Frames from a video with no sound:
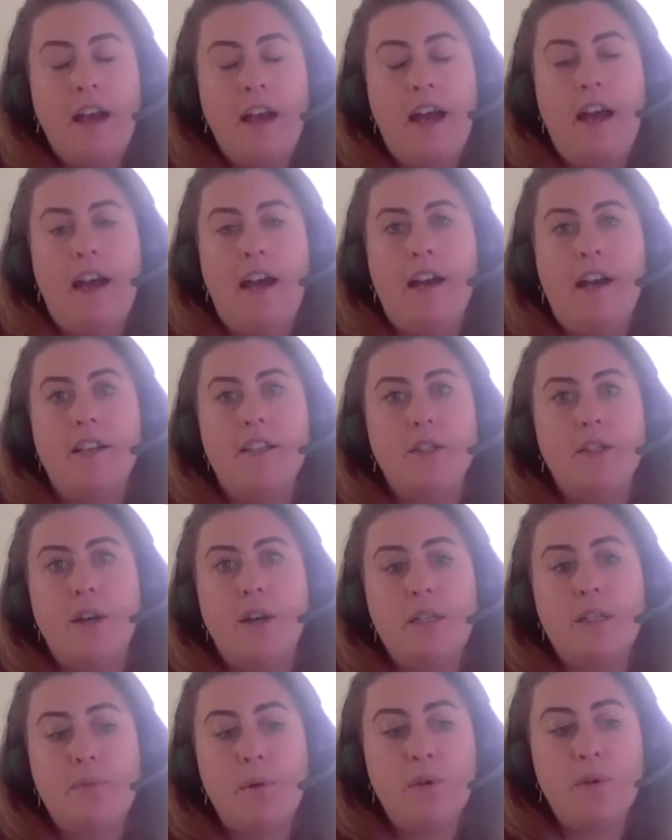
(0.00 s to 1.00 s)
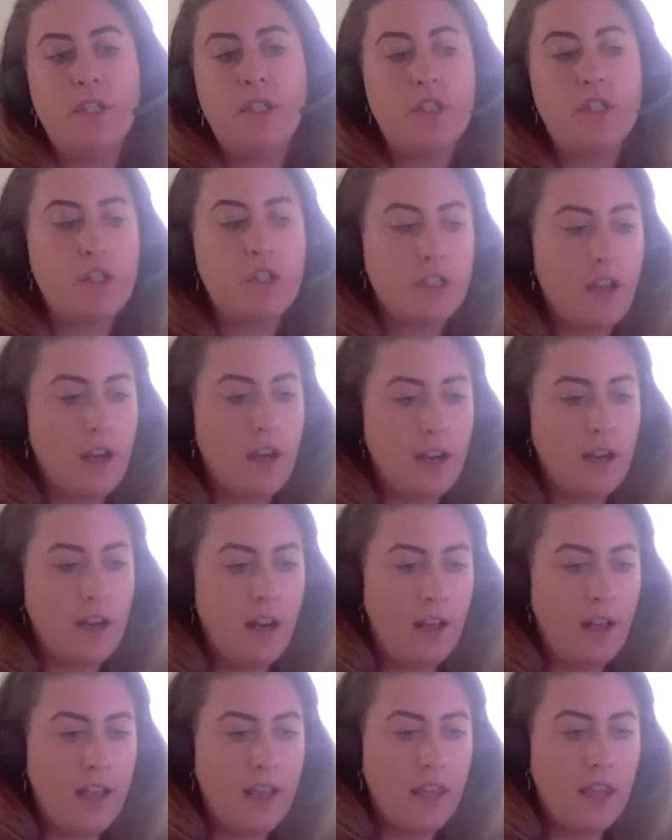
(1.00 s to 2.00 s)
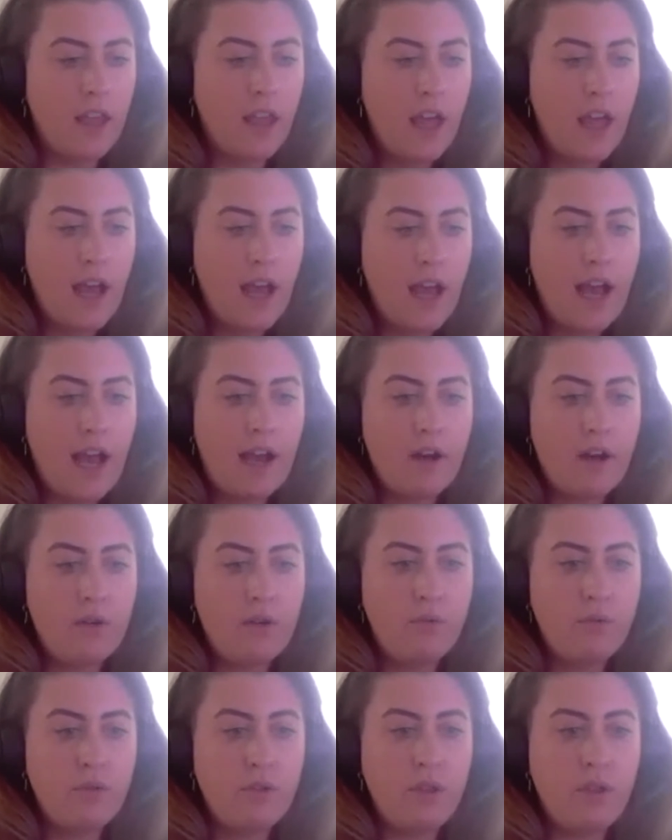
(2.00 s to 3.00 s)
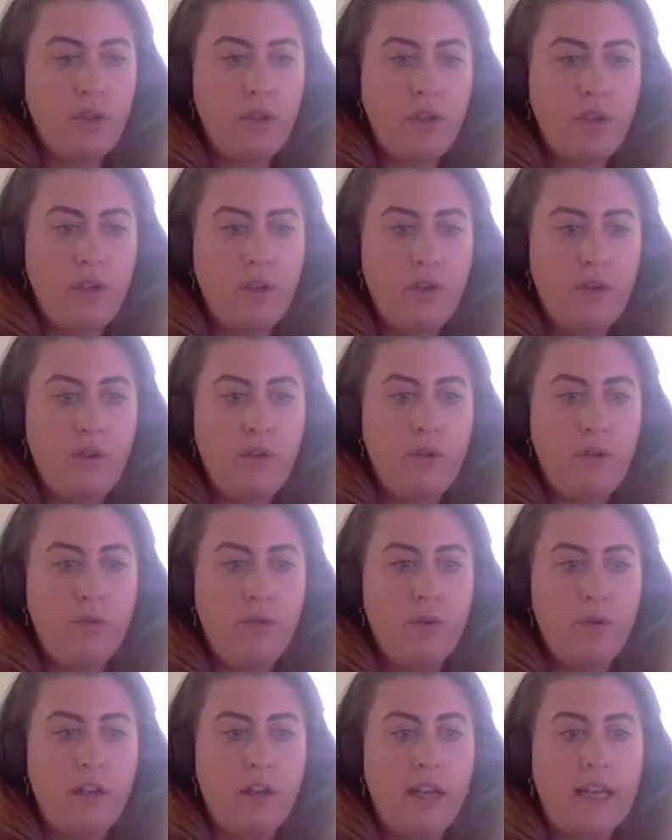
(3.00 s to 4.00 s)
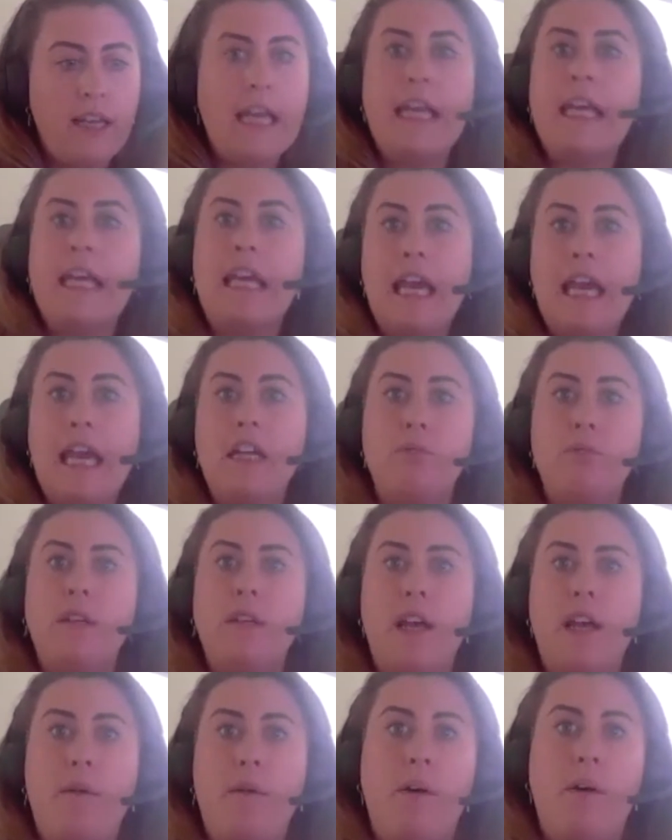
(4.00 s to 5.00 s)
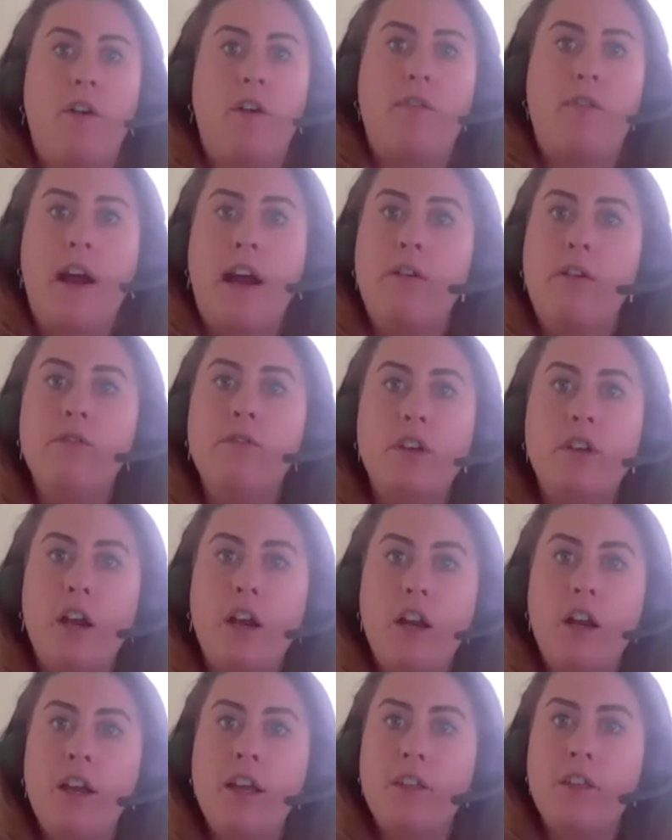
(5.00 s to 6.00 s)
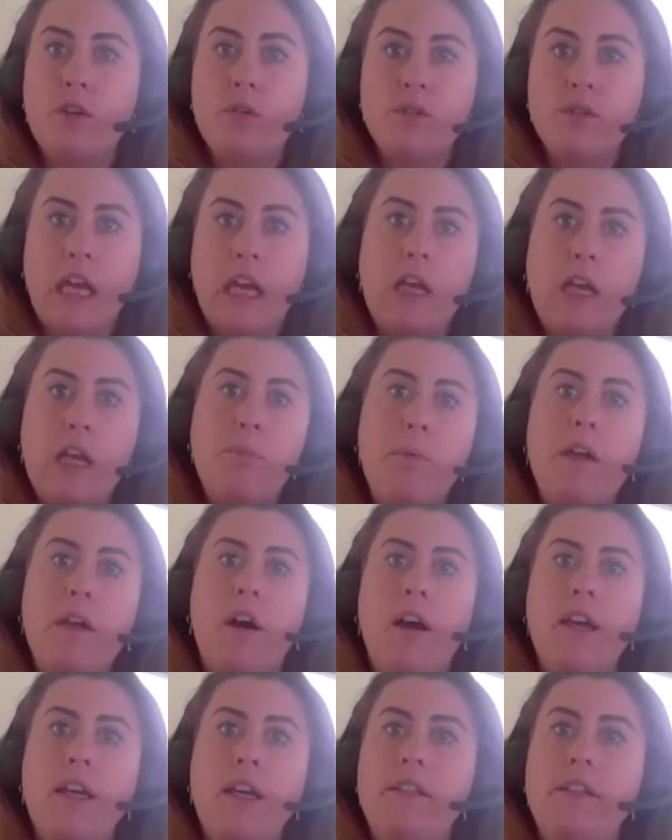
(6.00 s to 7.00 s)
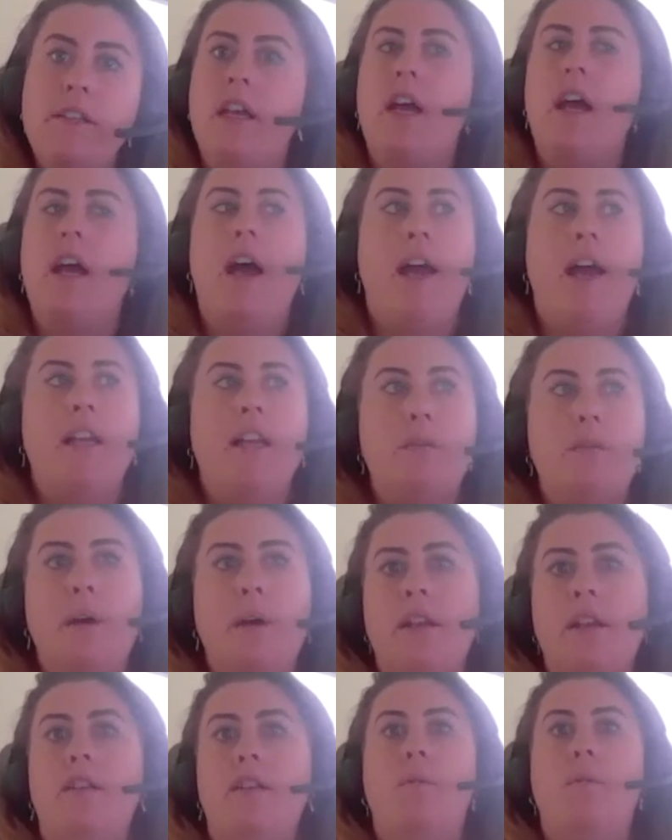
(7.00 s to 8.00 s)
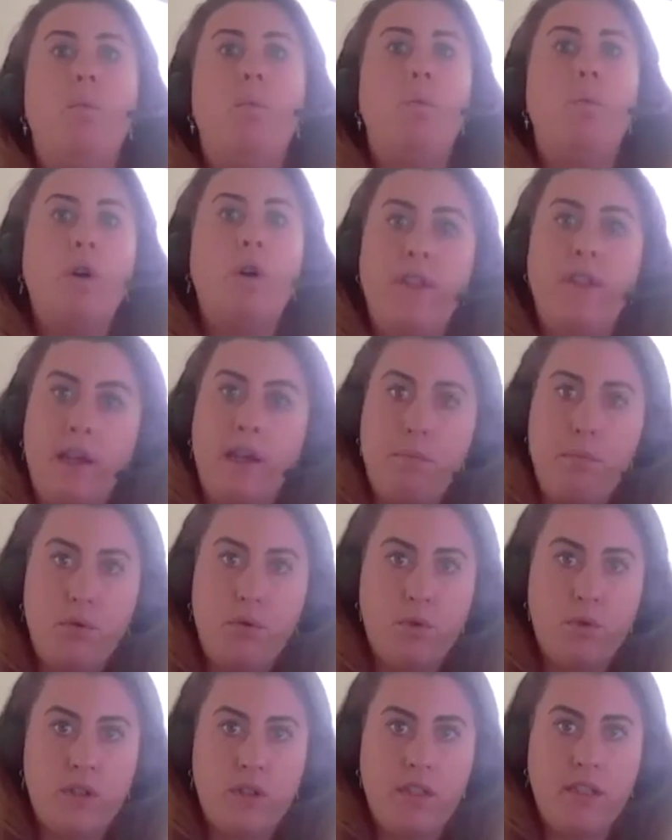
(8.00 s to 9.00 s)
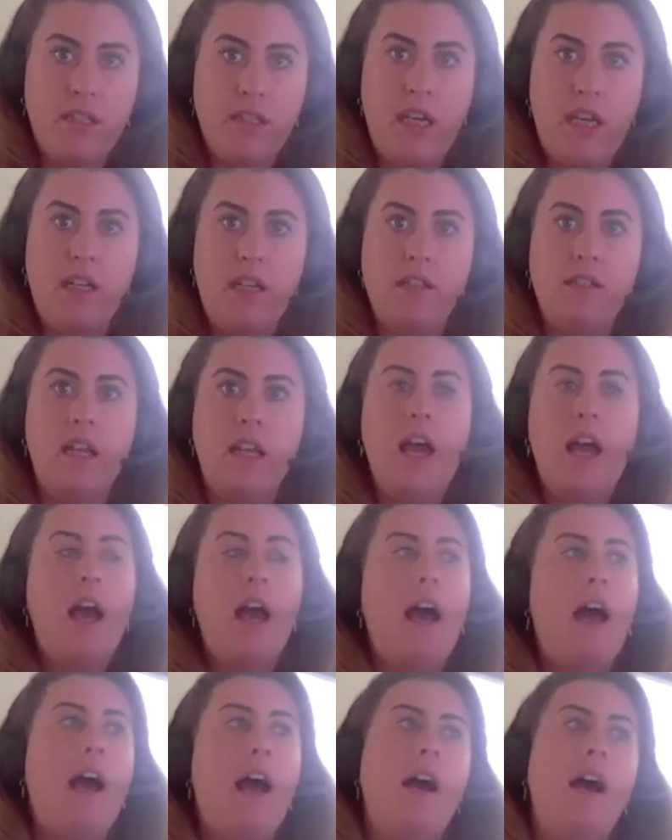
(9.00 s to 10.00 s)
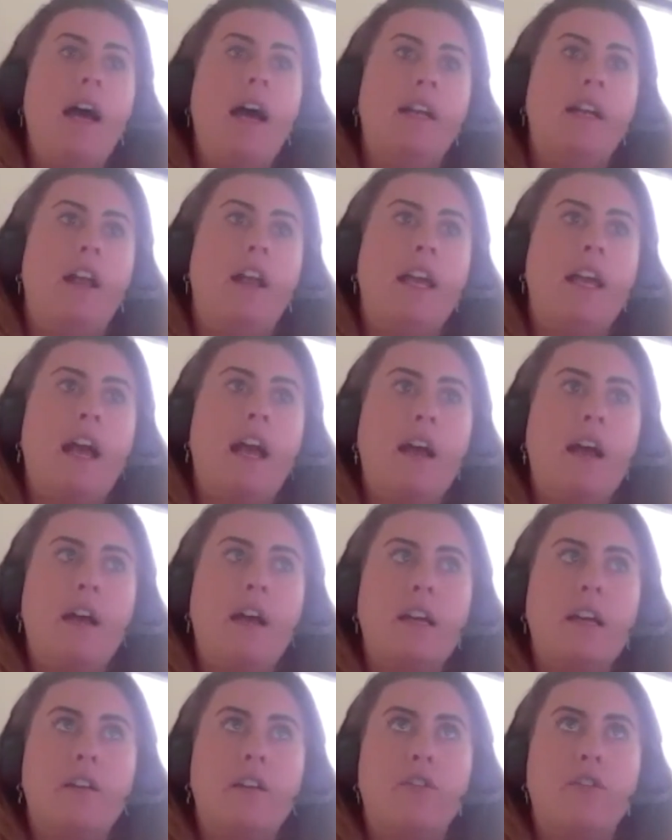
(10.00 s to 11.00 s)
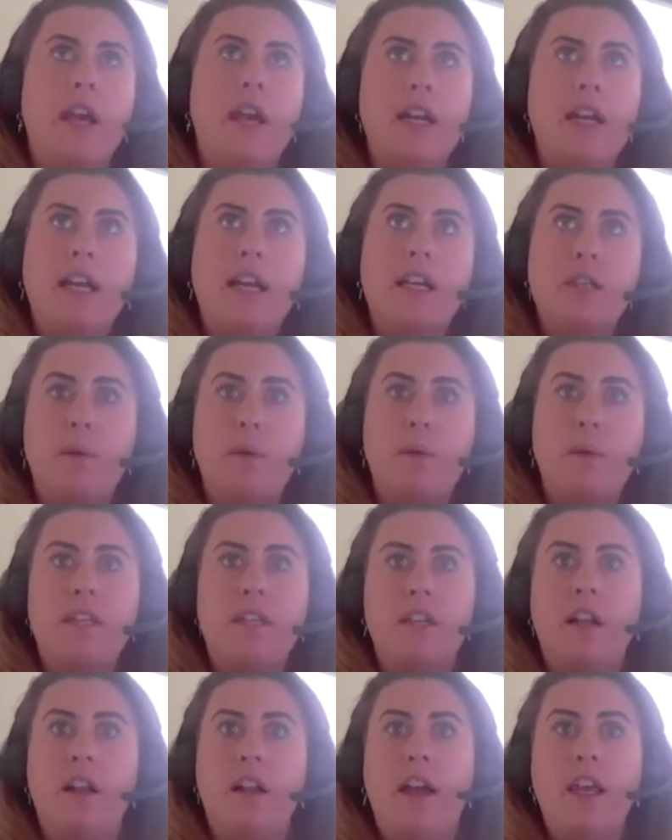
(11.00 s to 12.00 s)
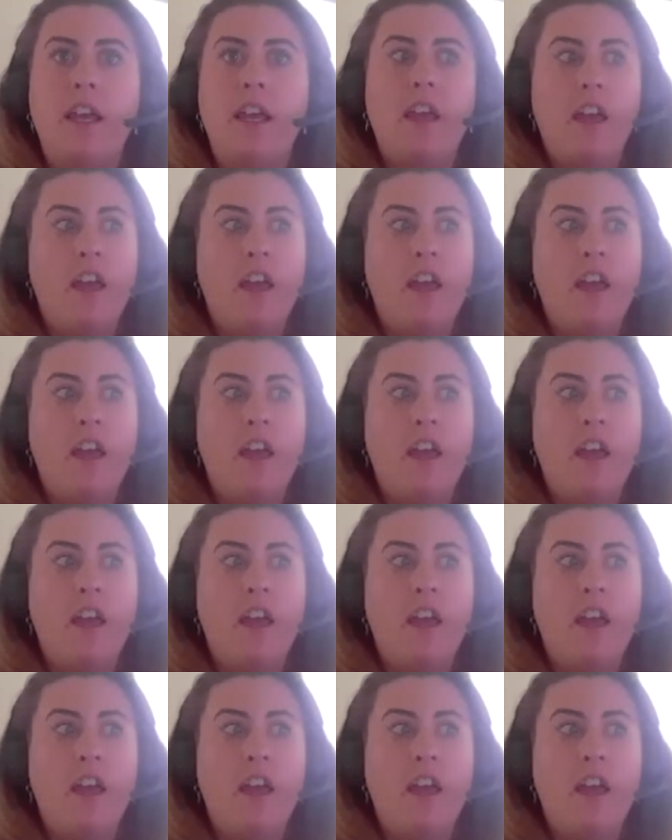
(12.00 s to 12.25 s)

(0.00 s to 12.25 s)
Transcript: So I suppose it's just kind of like, how do you like engage with them around kind of like those KPIs and explain to them what the importance is and like creating a space to like